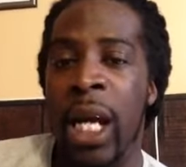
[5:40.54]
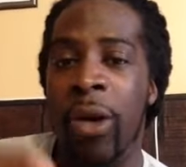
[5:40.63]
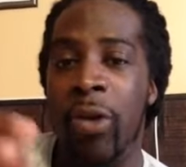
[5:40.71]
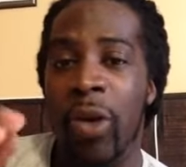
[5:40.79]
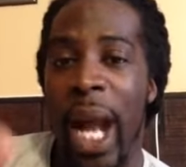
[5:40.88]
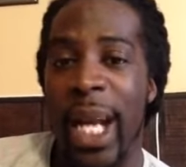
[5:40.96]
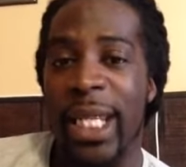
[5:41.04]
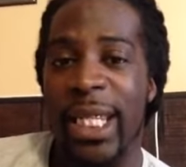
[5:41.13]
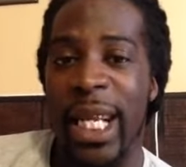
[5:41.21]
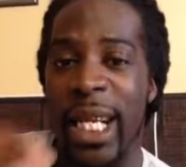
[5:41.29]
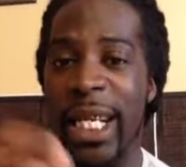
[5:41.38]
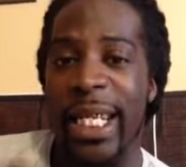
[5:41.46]

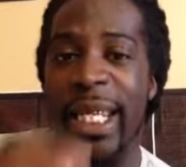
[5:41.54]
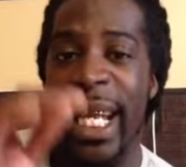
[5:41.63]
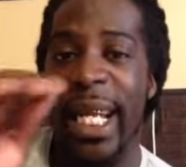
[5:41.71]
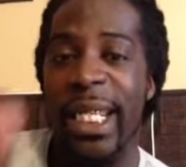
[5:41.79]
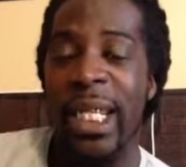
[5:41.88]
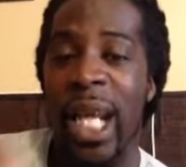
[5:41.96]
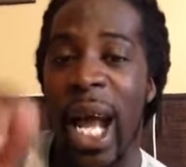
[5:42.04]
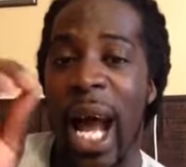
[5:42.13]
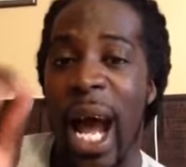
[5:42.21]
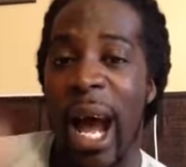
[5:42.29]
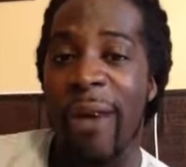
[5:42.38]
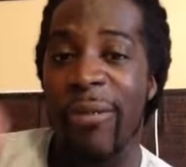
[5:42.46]
Realistically, things
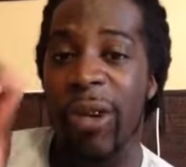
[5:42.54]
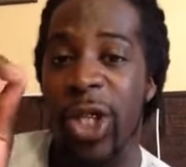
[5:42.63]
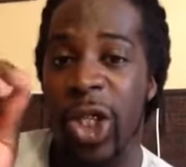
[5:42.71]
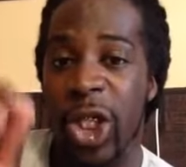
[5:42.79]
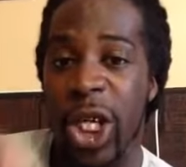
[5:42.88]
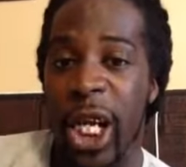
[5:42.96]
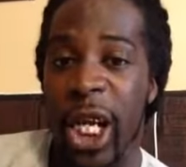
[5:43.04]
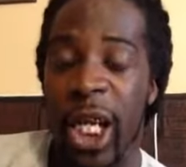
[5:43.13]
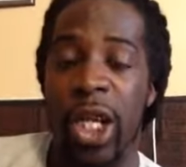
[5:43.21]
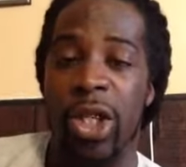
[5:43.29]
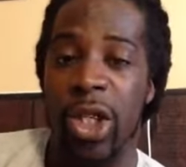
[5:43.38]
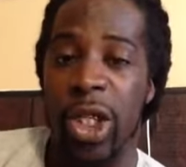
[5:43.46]
have
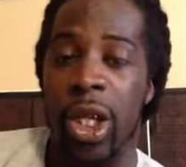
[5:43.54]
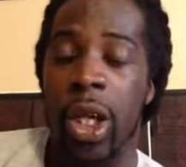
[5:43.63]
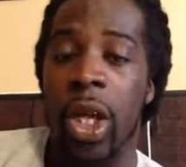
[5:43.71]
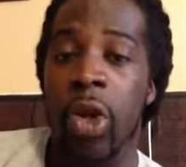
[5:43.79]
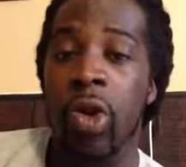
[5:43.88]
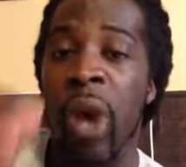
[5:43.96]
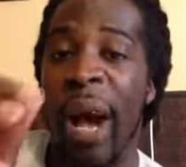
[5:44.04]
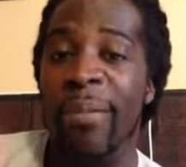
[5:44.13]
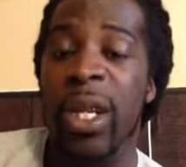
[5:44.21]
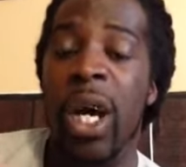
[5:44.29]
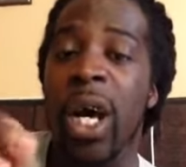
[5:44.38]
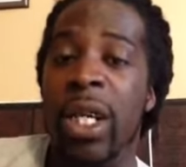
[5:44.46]
changed. You have
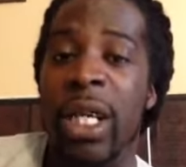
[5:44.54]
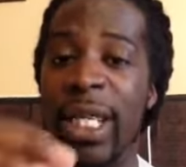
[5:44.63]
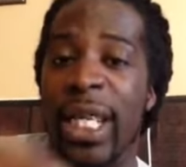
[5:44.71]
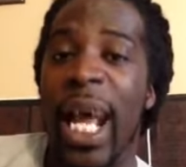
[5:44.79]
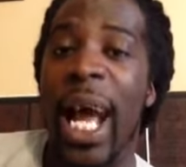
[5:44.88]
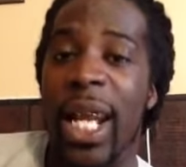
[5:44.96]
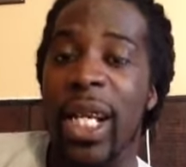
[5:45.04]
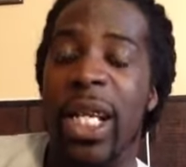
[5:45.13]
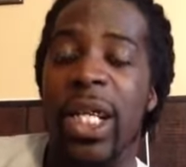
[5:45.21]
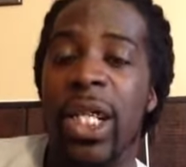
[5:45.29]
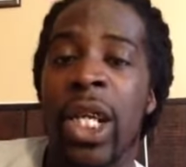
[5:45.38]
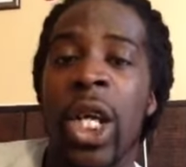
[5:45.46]
to understand
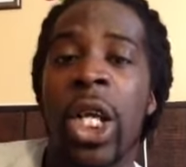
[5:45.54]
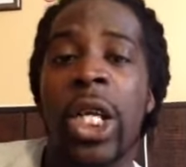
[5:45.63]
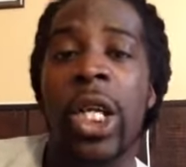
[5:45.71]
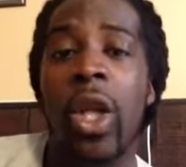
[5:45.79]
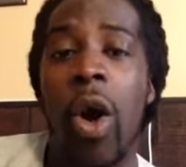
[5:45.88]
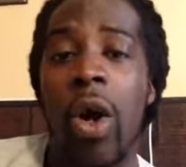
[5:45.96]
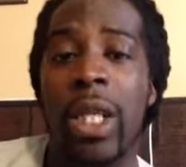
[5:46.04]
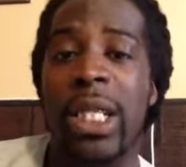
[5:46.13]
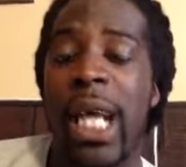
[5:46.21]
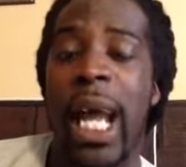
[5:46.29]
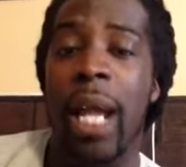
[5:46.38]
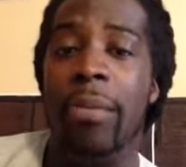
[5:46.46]
this. Long
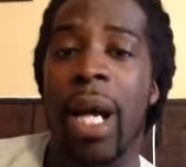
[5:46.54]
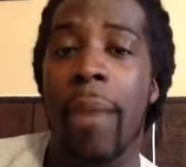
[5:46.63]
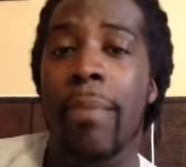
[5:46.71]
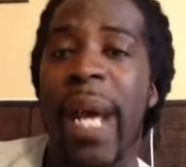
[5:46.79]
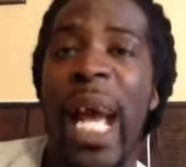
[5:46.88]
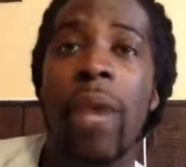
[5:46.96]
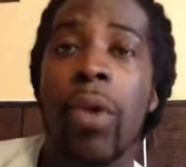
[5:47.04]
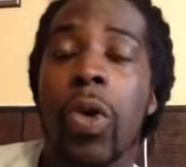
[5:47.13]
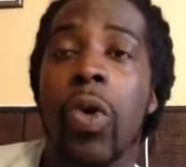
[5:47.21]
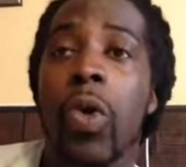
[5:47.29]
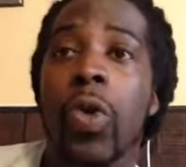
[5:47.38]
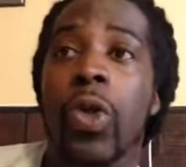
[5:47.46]
time, a man would
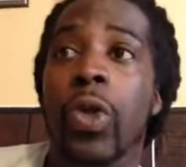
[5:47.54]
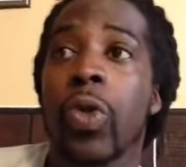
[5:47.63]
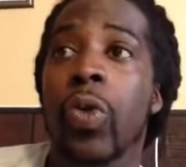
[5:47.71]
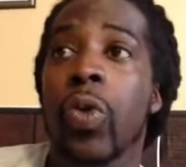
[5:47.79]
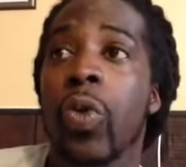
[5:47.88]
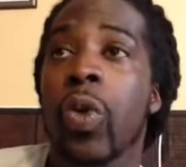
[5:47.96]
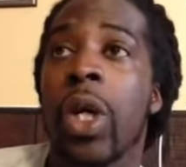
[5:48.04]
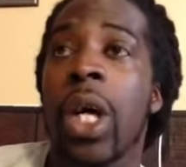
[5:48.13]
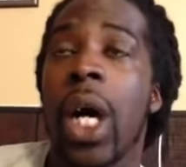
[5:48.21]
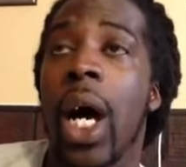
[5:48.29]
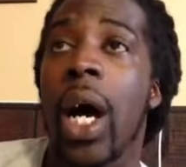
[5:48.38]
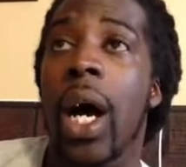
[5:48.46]
go to
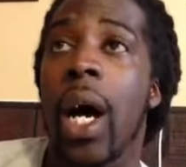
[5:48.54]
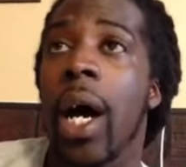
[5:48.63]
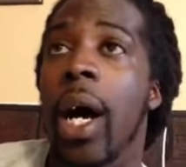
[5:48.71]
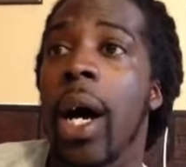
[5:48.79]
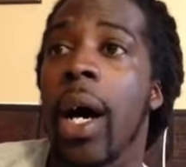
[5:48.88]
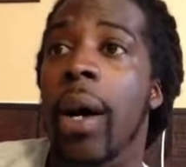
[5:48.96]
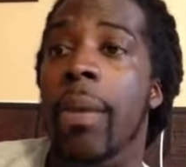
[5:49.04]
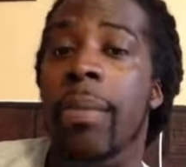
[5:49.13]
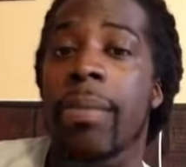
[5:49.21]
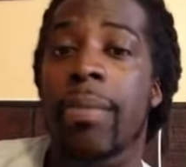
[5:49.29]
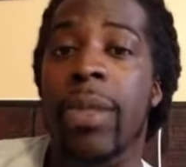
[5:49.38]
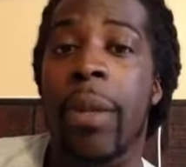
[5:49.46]

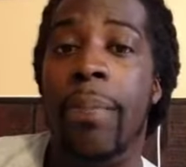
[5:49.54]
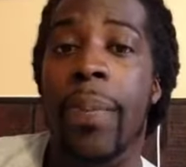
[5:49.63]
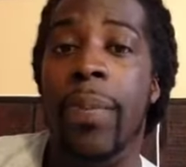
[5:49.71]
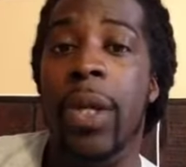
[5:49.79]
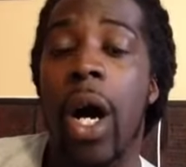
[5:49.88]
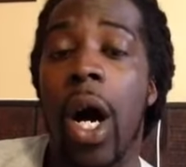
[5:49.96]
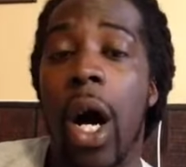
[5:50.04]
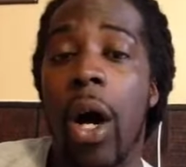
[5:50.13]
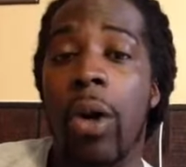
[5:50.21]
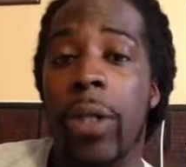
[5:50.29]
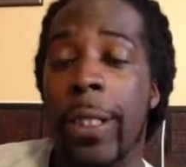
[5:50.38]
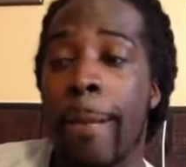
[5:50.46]
the
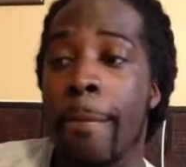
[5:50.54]
house